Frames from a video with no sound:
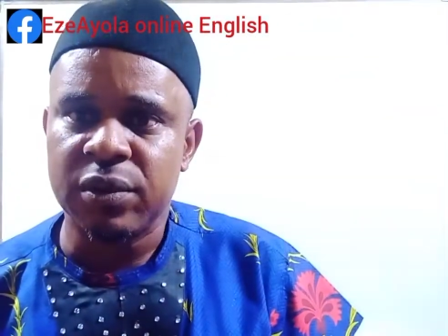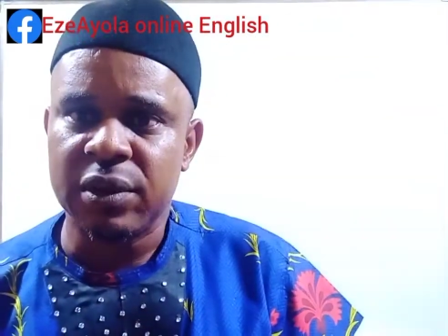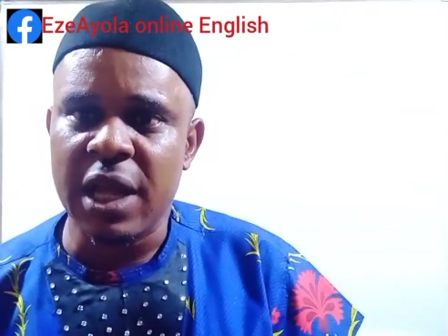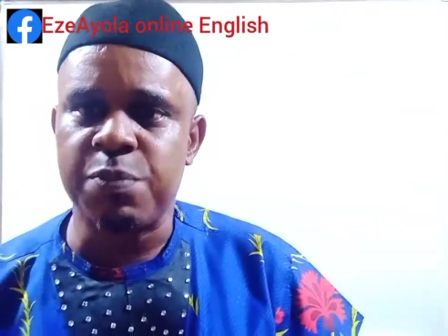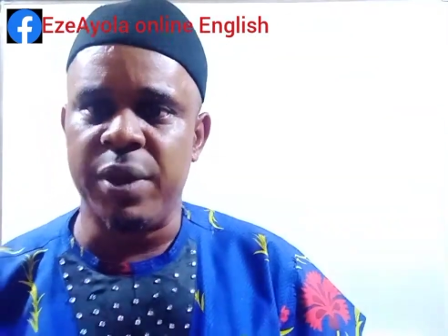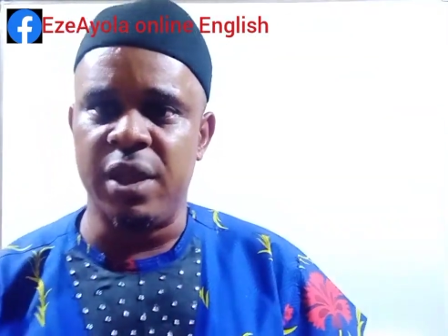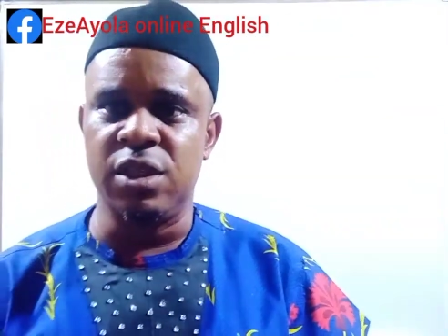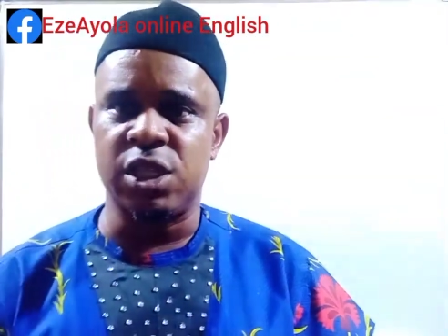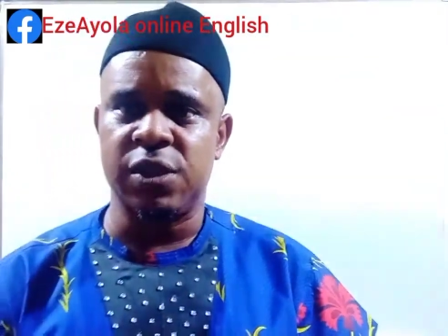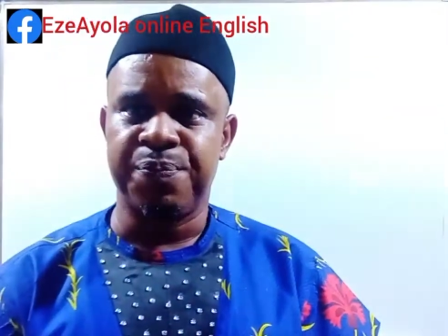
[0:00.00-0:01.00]
That
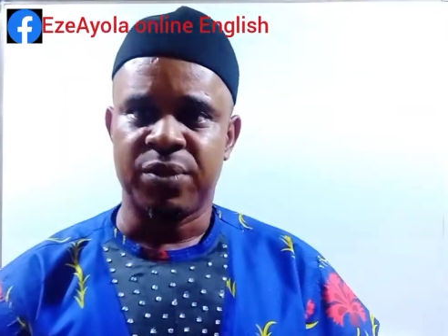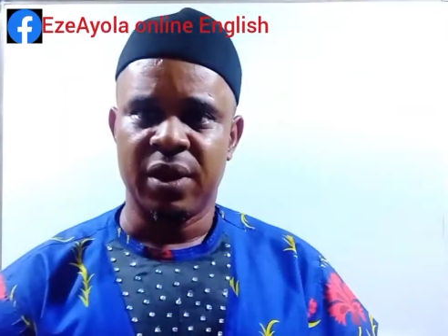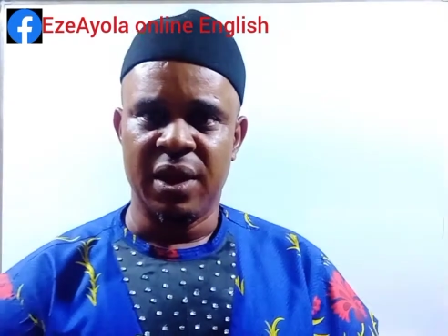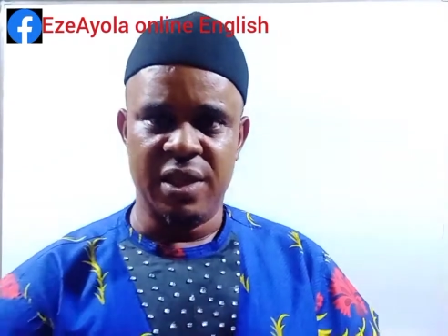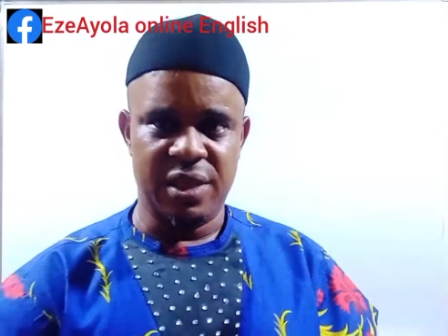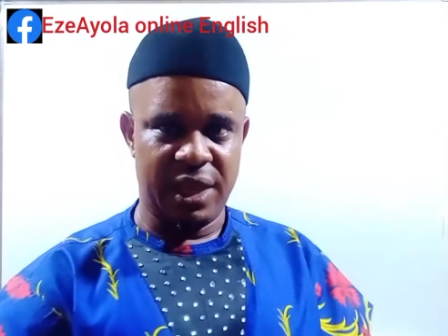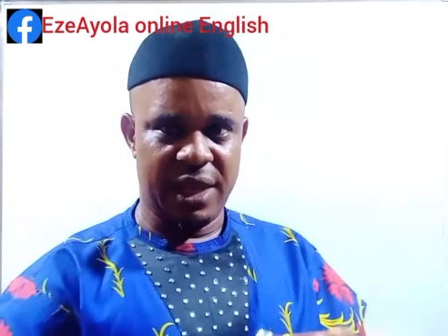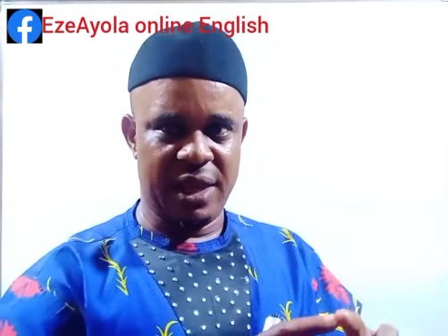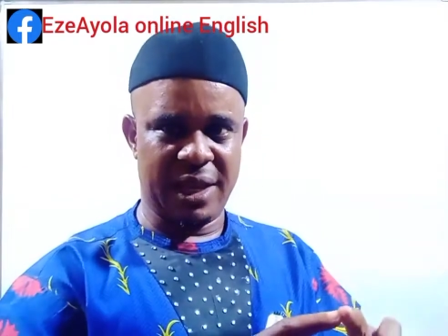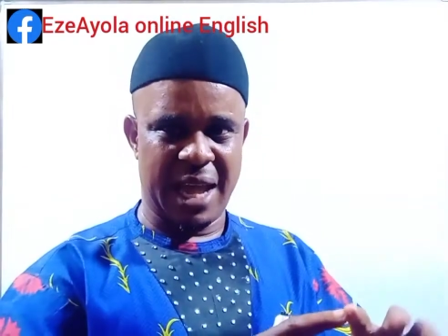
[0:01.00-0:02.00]
means
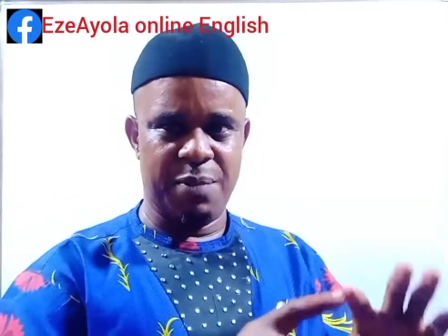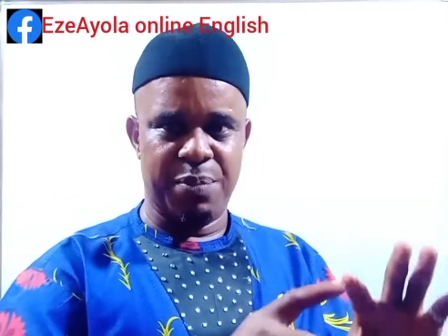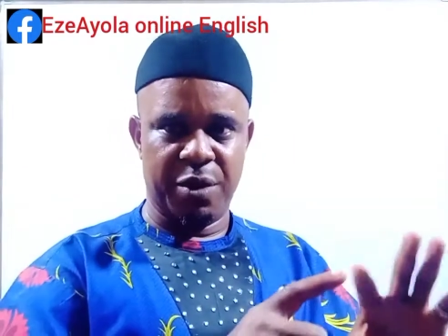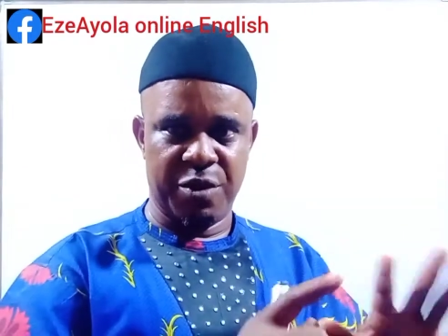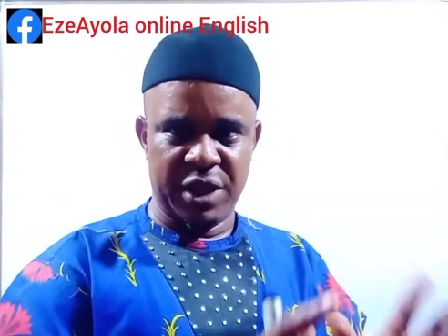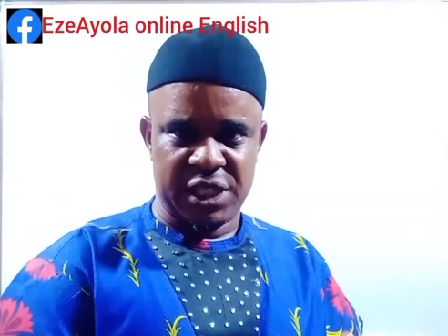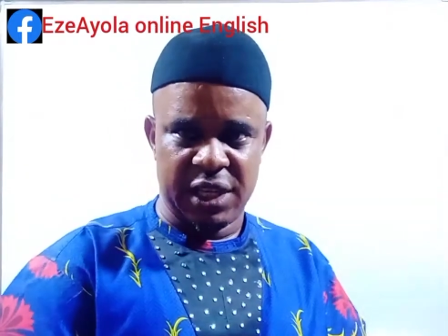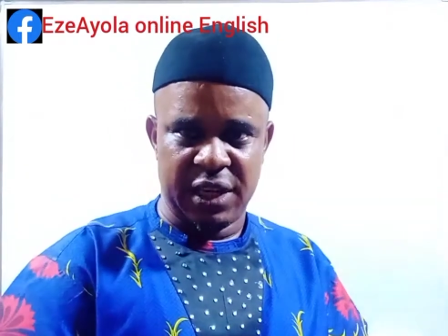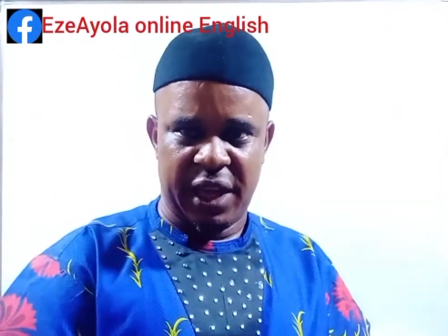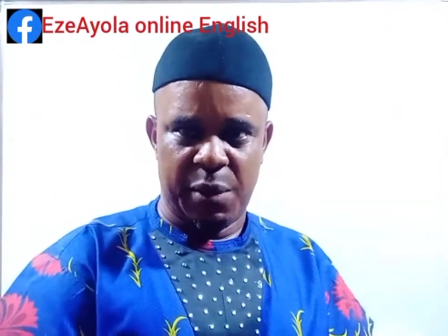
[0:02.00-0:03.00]
they can be
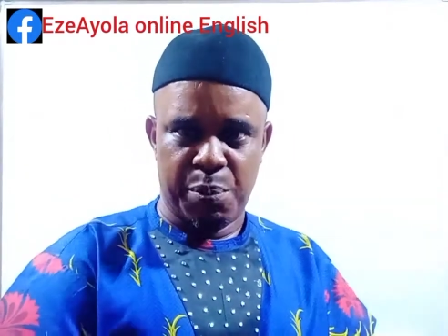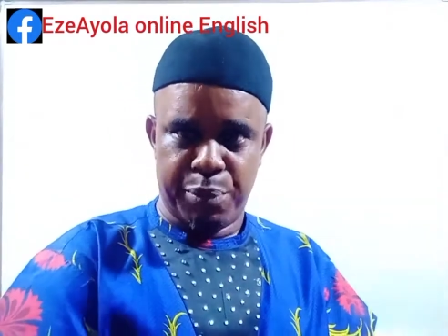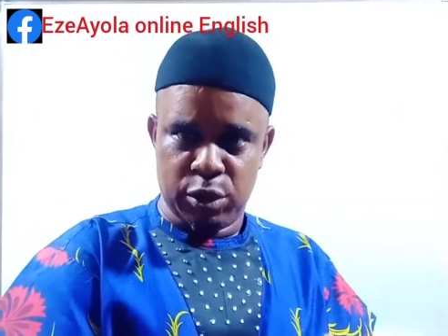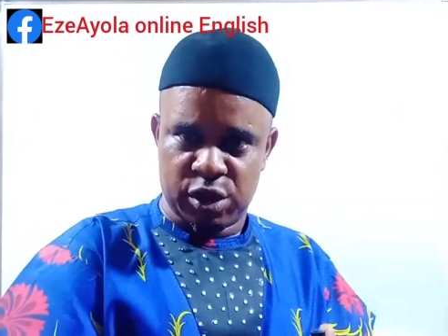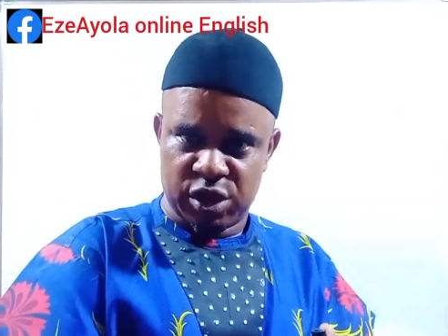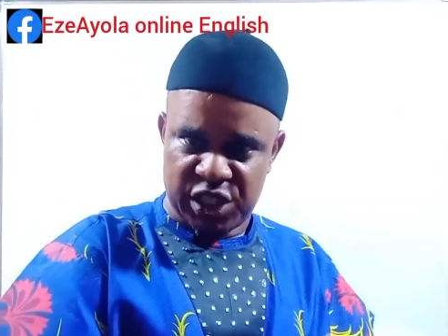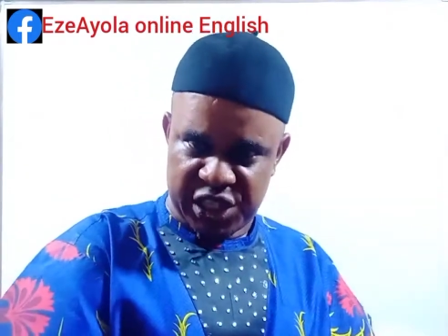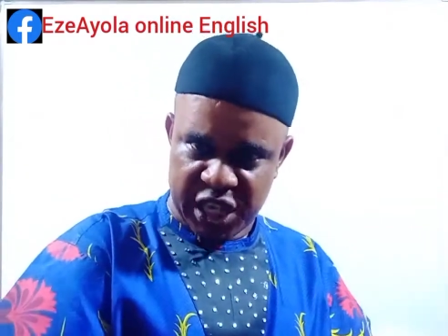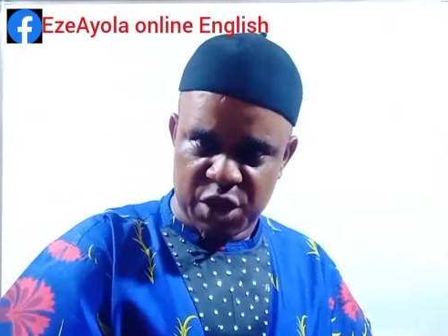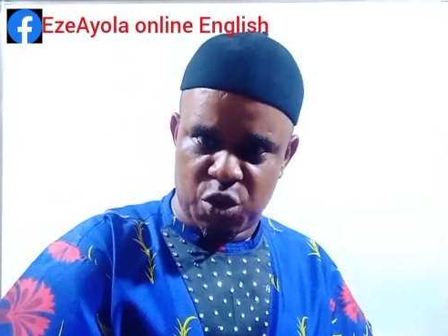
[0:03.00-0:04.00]
written in both
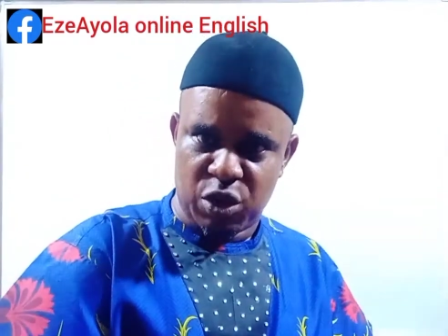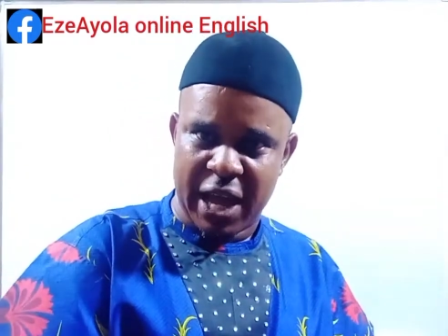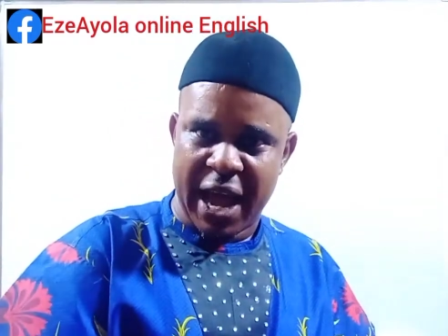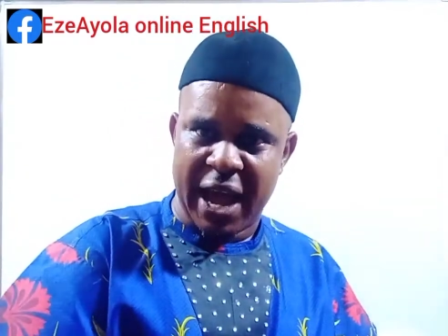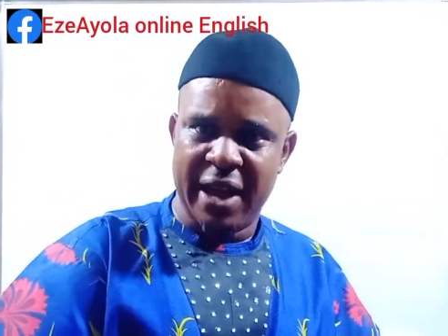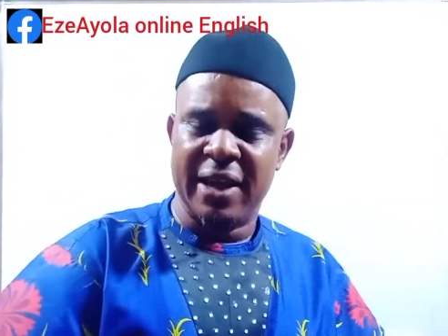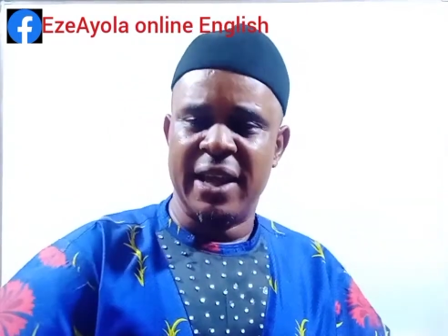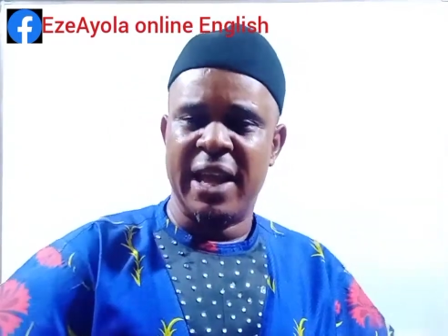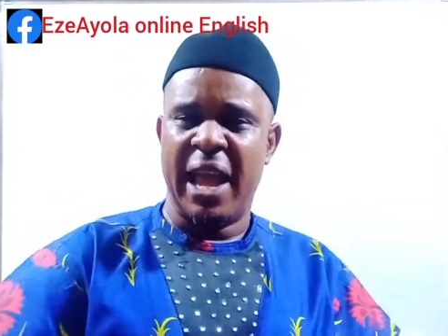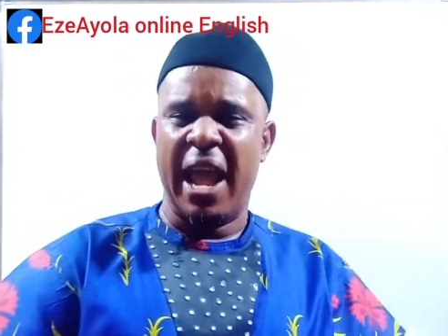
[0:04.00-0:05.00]
singular
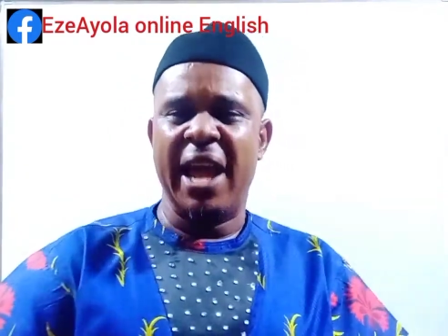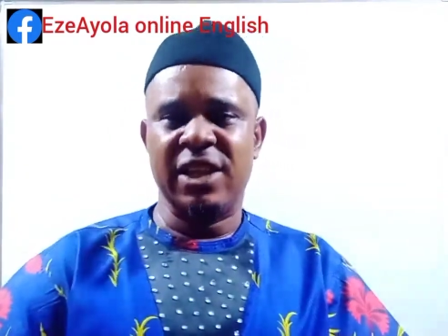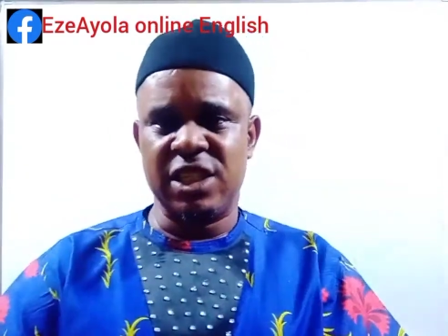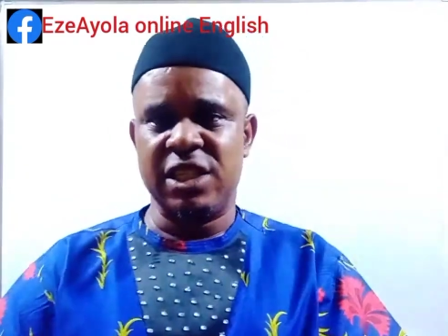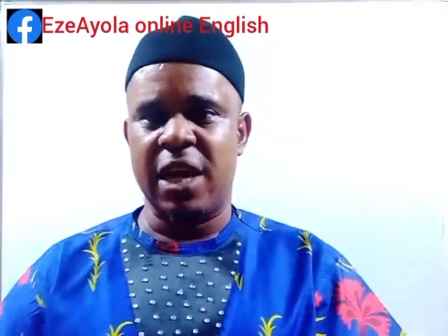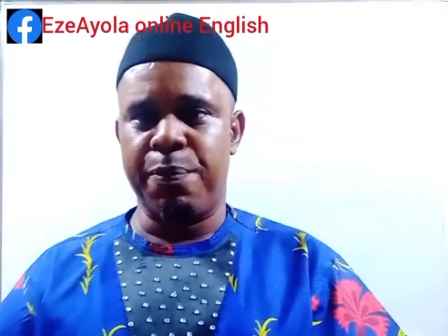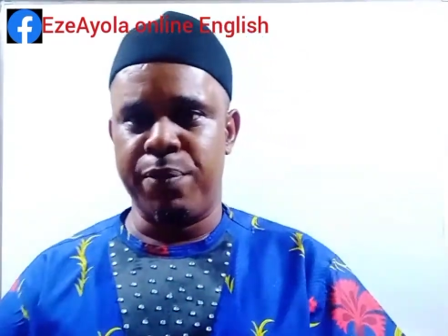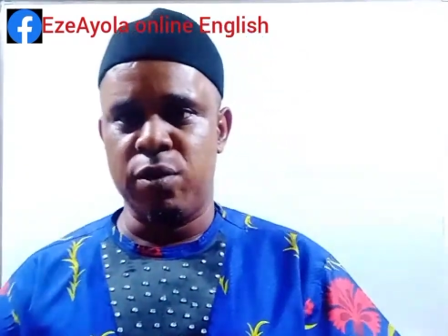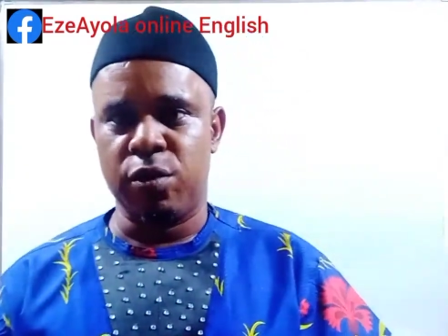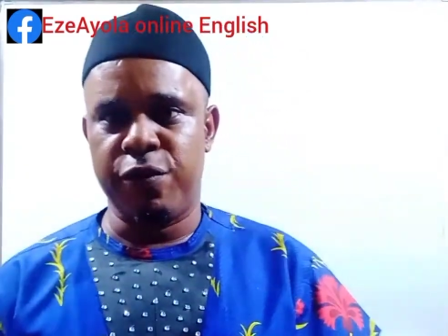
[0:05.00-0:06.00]
and their
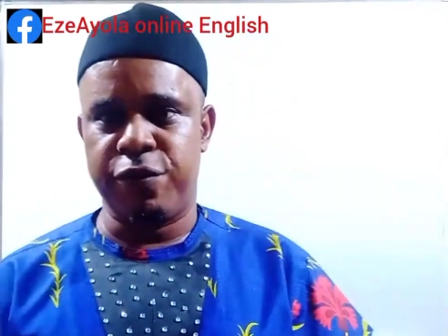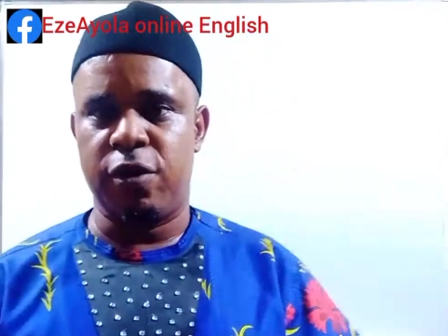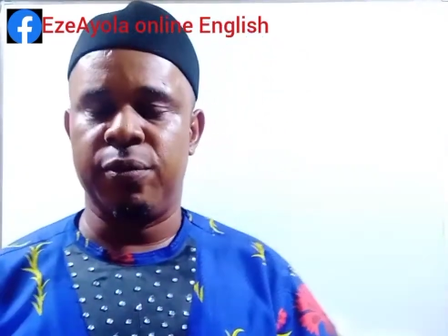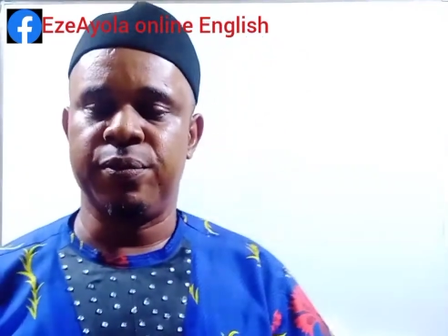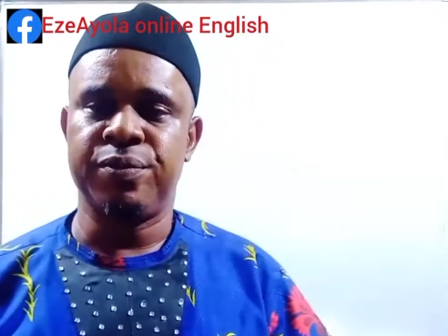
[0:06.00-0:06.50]
plural form.